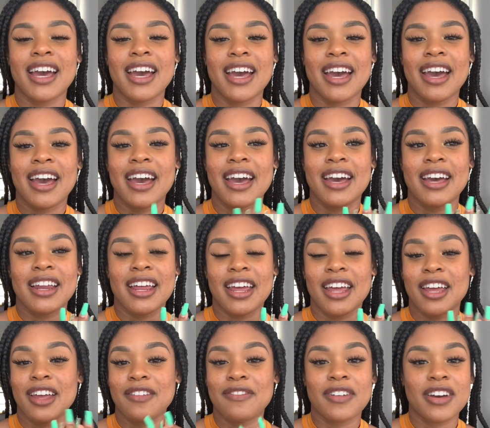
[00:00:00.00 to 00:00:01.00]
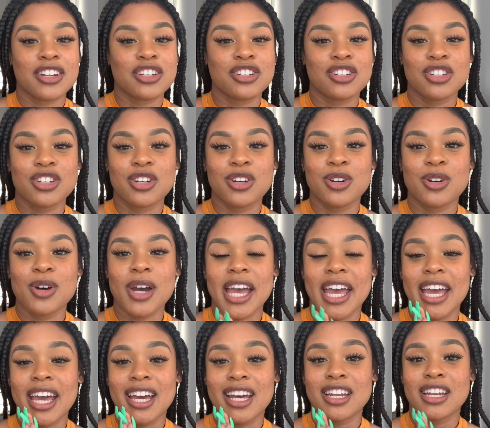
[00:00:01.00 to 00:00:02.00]
at a fashion show
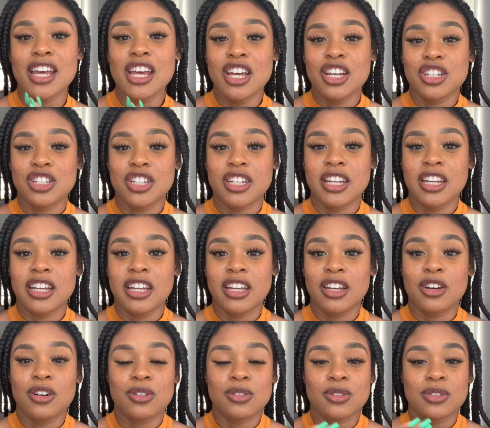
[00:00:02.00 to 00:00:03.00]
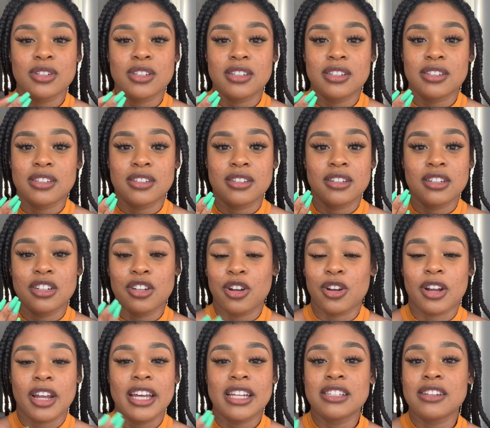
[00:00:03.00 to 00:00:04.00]
and she goes or
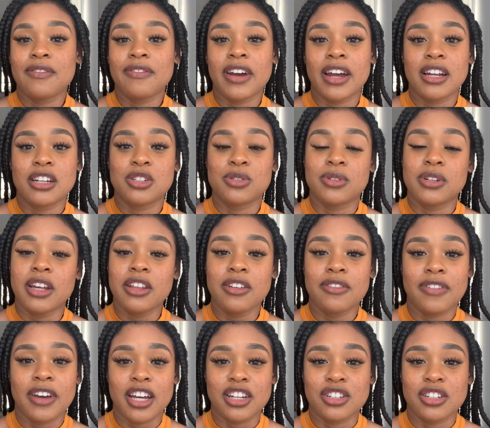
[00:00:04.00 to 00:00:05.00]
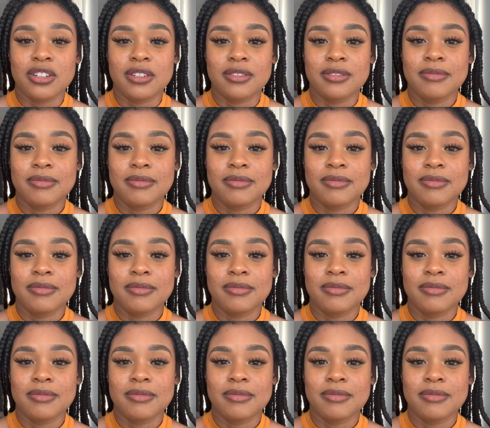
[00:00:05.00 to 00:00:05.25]
gets invited to another fashion